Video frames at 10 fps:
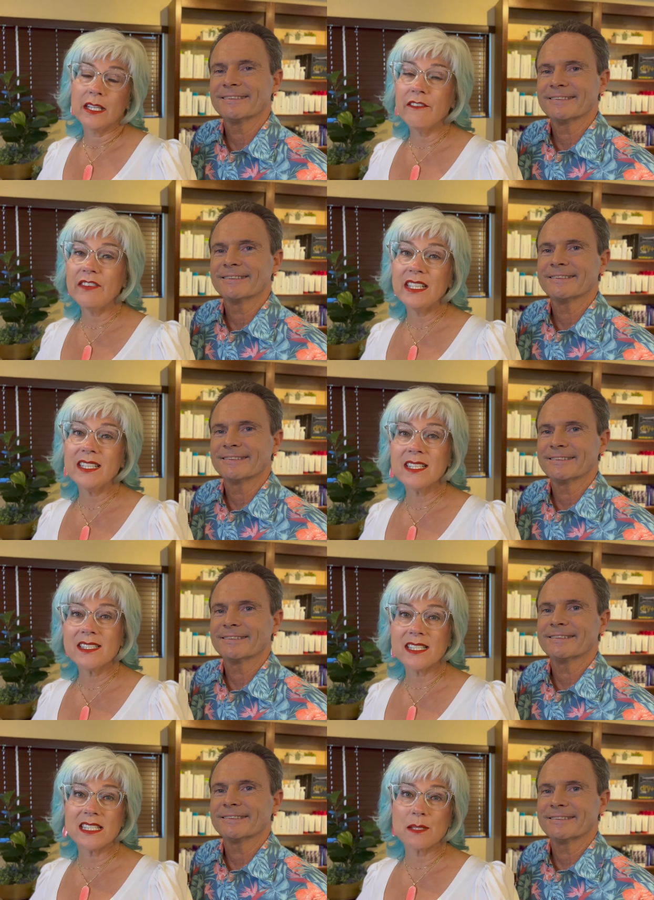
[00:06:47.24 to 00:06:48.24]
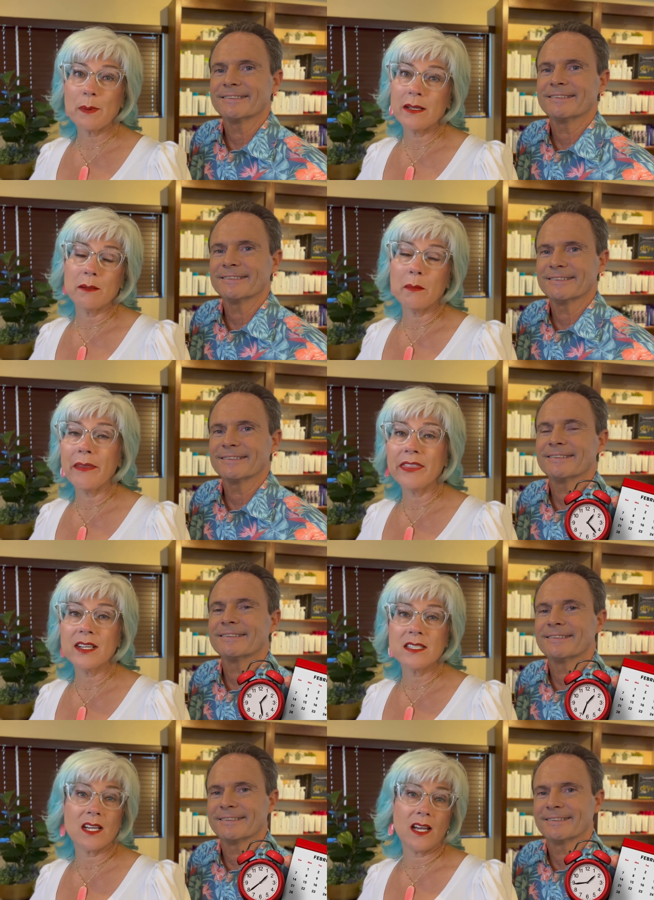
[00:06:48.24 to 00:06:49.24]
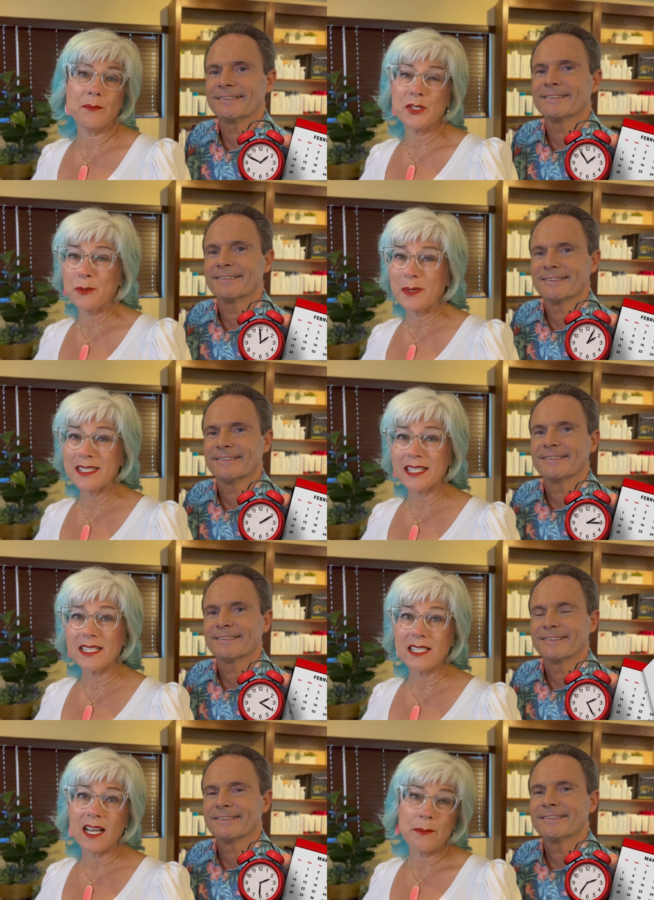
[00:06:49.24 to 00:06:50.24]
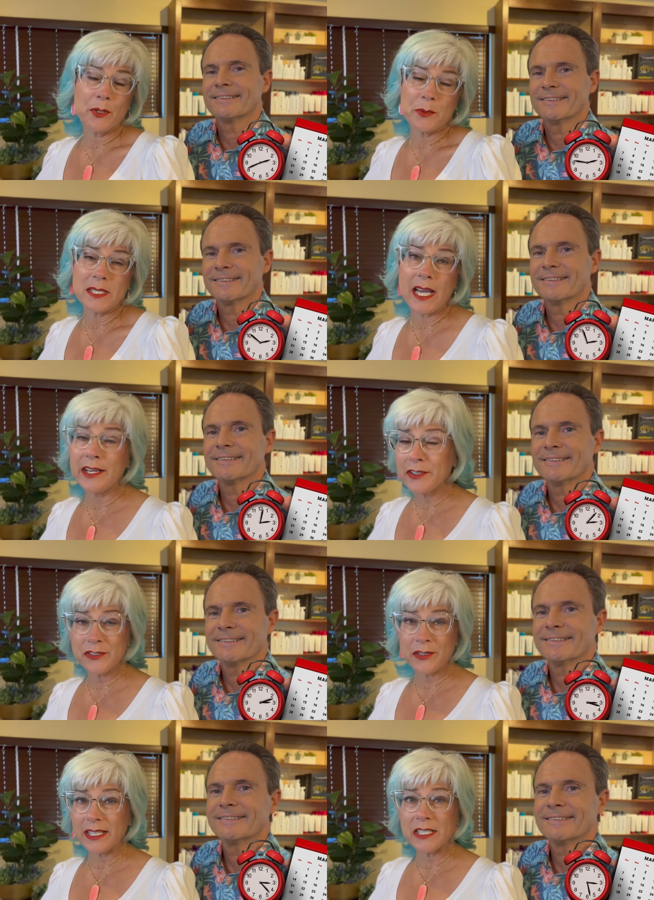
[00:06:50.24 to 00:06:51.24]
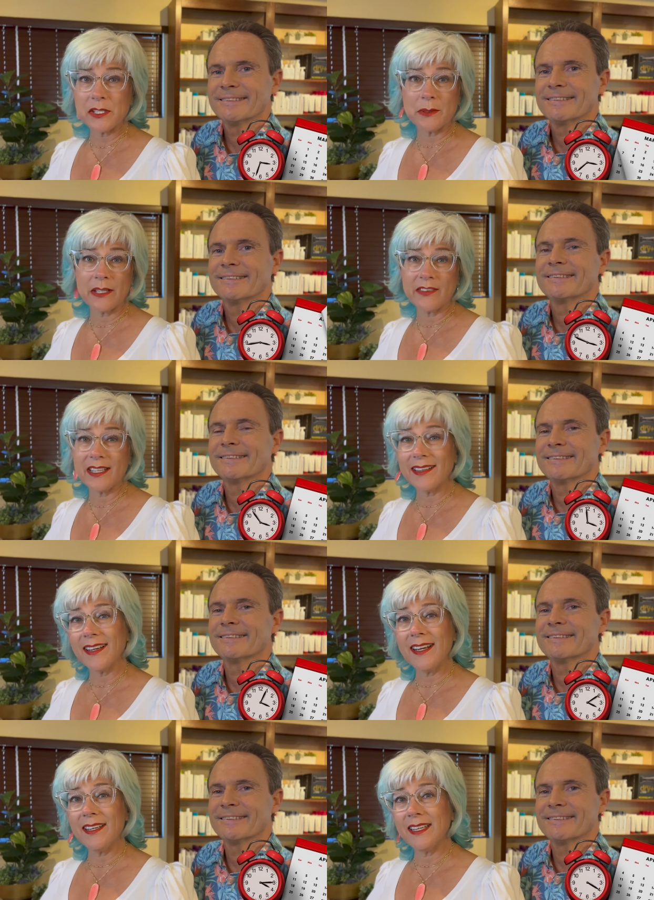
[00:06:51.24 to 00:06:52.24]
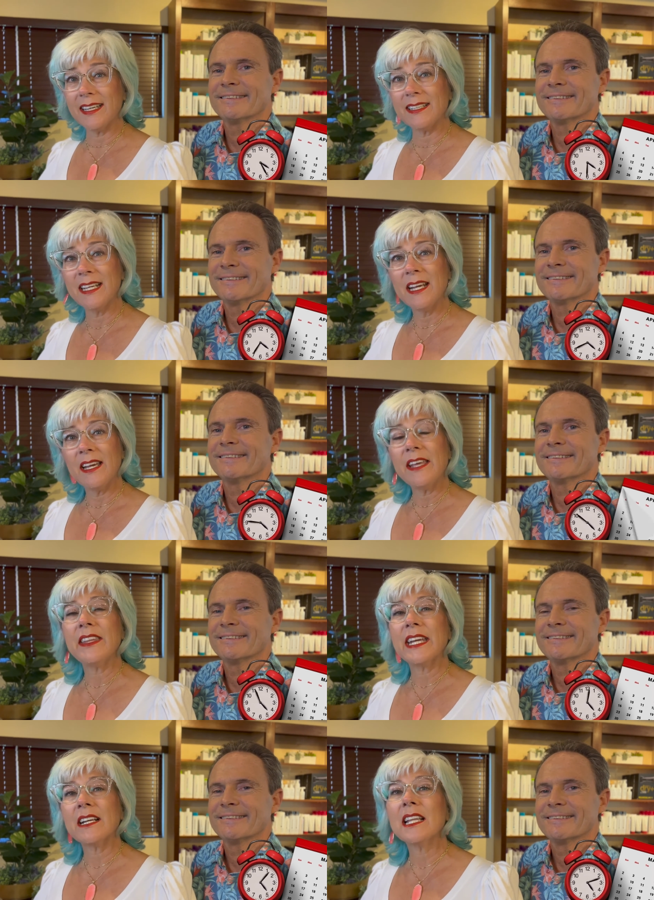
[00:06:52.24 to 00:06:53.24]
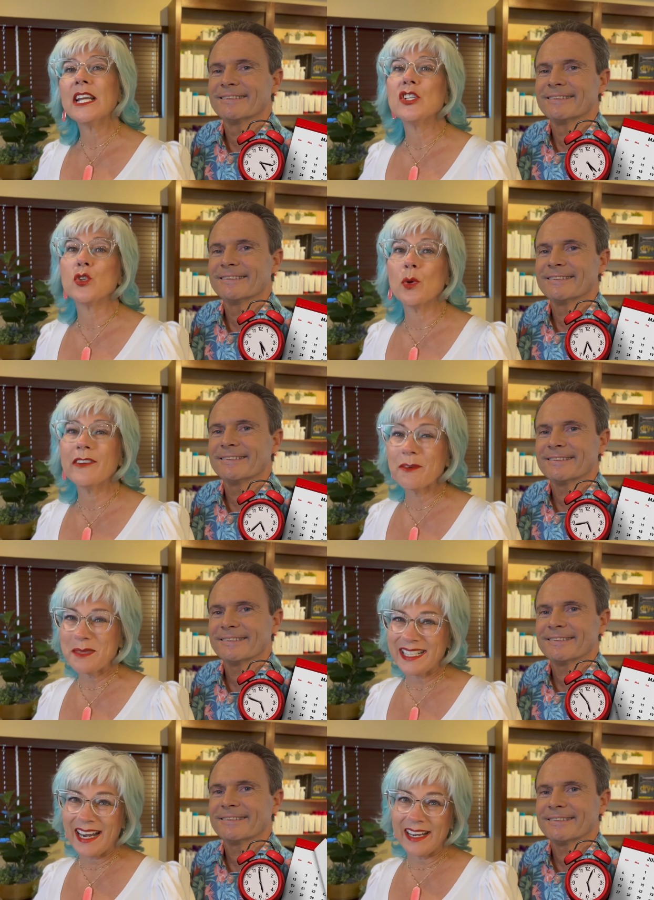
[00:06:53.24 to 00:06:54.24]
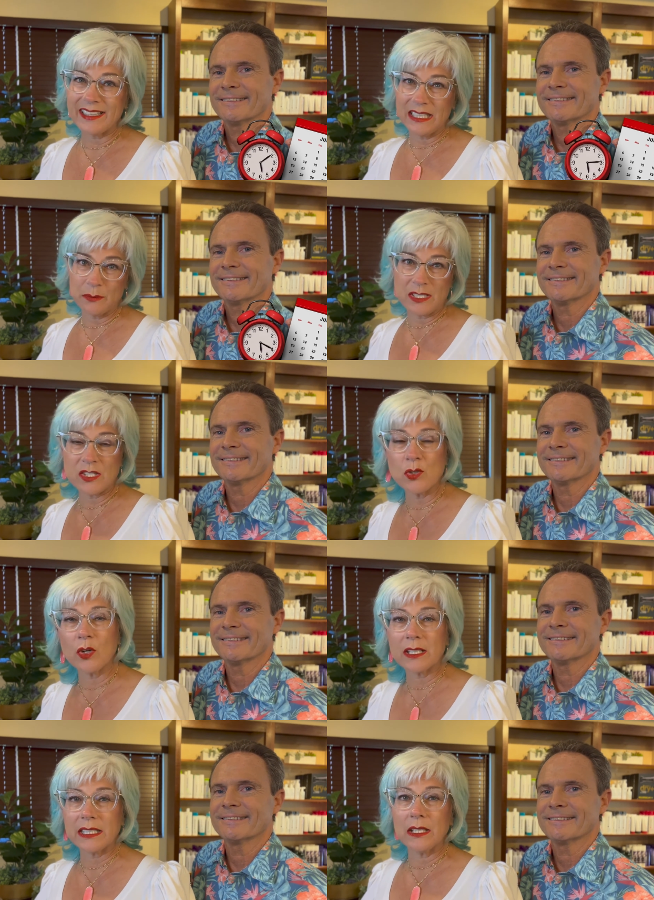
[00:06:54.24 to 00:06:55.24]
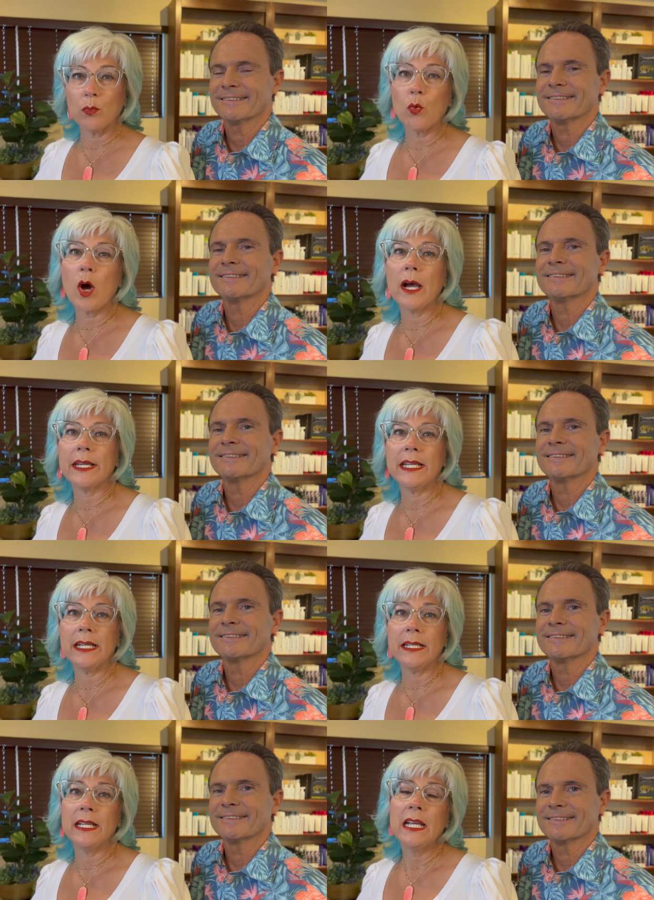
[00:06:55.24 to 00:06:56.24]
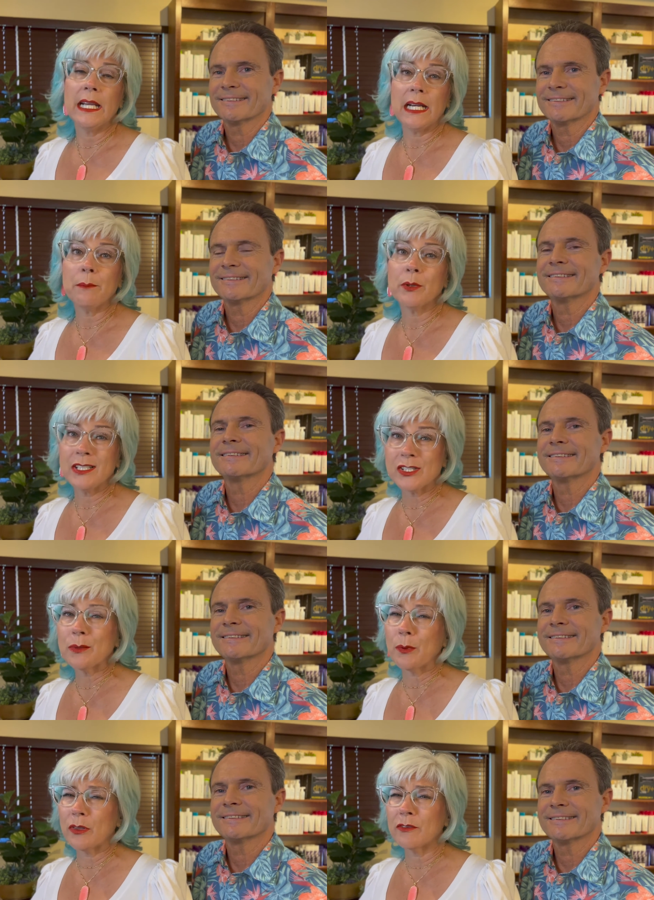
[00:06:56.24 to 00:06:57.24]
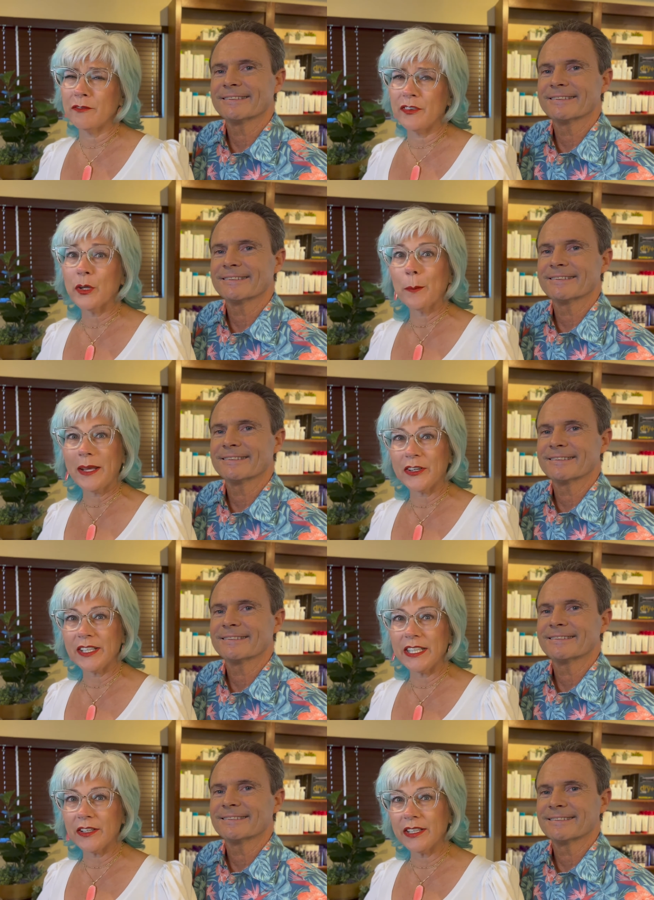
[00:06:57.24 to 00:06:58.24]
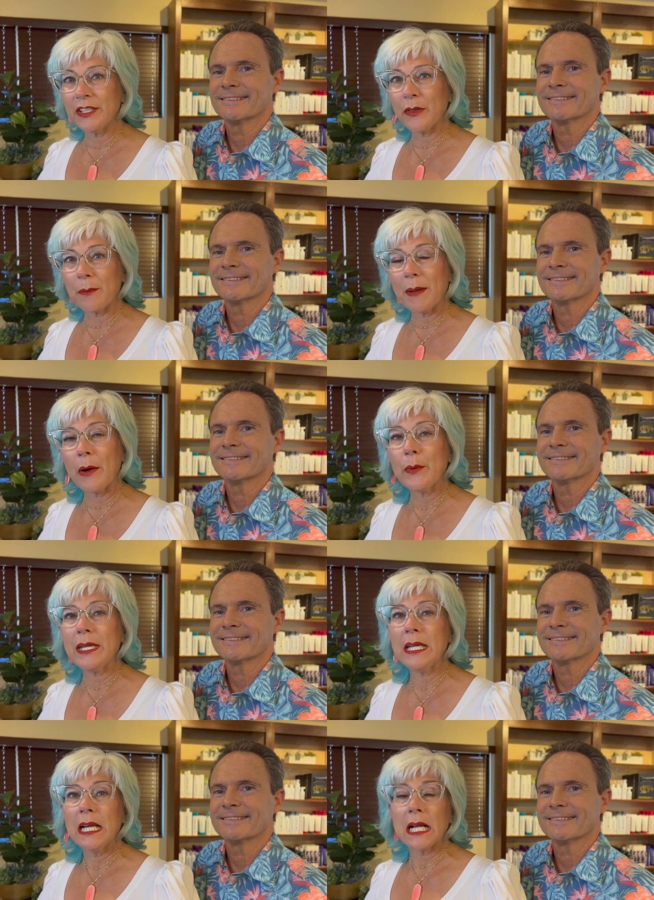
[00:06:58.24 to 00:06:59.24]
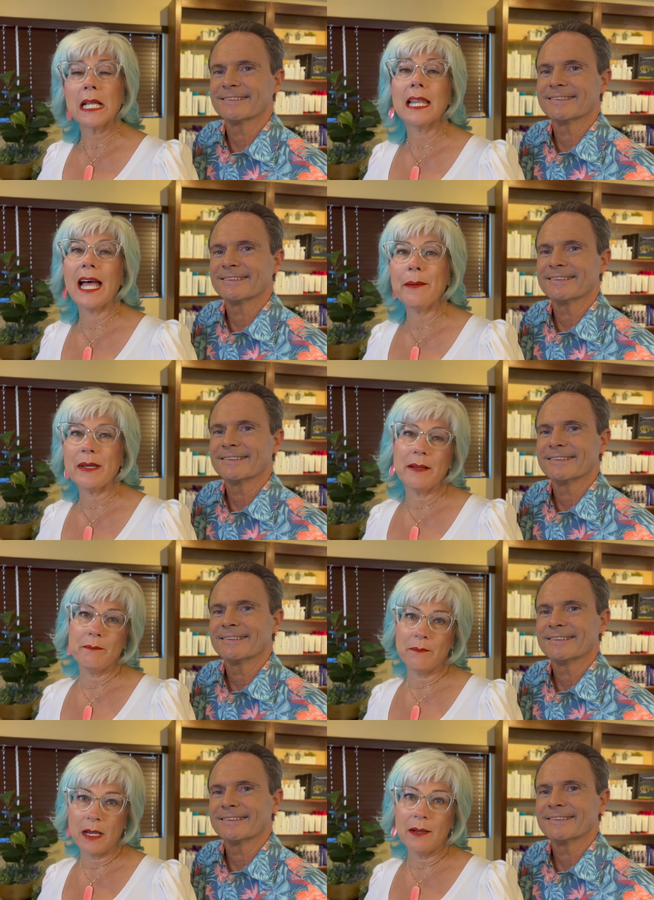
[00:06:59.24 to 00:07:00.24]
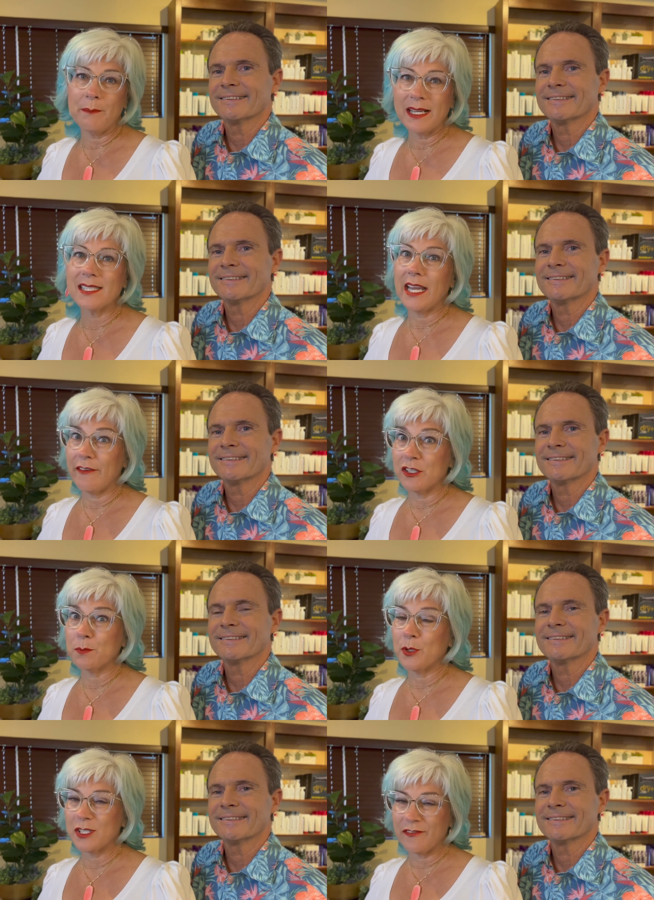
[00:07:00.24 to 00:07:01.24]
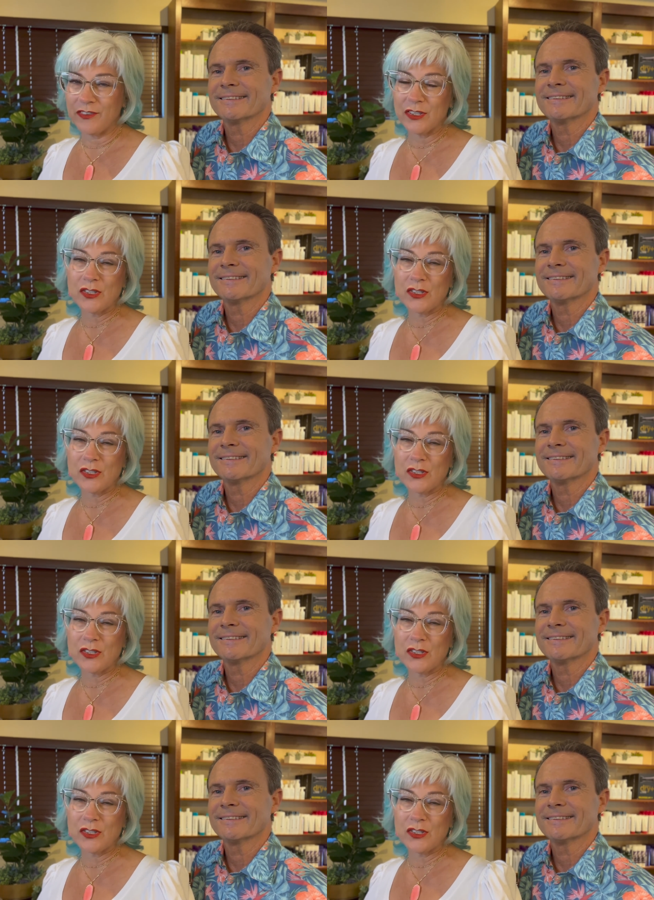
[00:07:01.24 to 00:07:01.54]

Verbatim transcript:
Speaker 1: convenience and spend a month at a time, two months at a time. They're retired, so they could do whatever they like, and and they get a lot of joy from the island with snorkeling and walking. And I'm pretty sure both of them feel better here. You know, the Maui climate uh, makes it average person feels